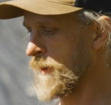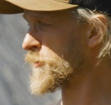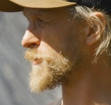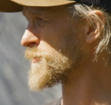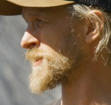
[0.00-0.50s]
and
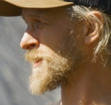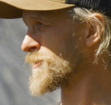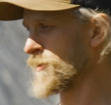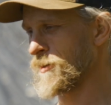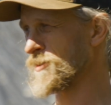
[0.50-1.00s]
those things
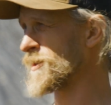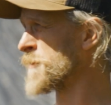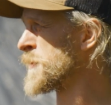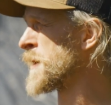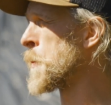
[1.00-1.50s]
are going to
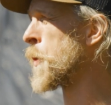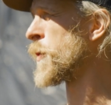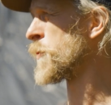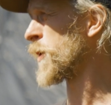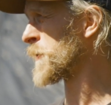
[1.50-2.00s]
start being more
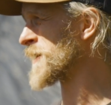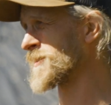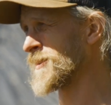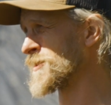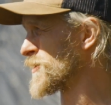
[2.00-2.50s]
and more
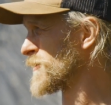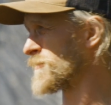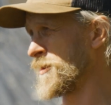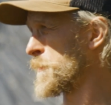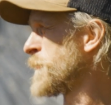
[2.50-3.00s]
present because you're
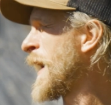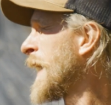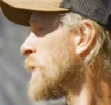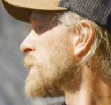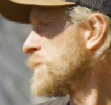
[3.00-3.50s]
you're
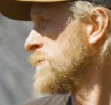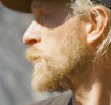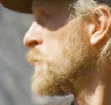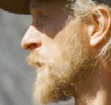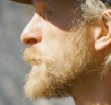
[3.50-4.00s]
providing their